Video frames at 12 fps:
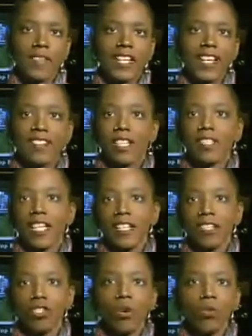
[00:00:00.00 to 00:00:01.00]
The
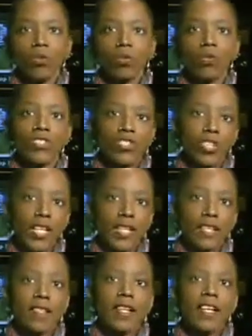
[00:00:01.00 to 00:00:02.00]
escalating toll
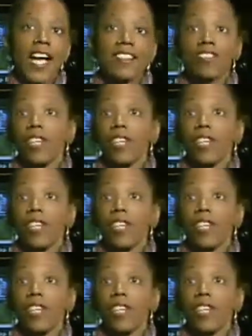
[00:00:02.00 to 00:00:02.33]
has